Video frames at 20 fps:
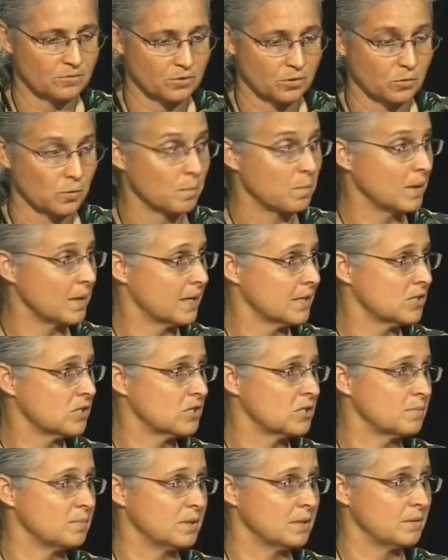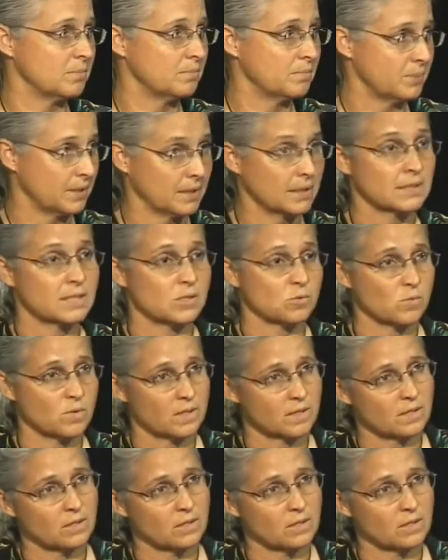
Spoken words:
We were blessed to be picked as one of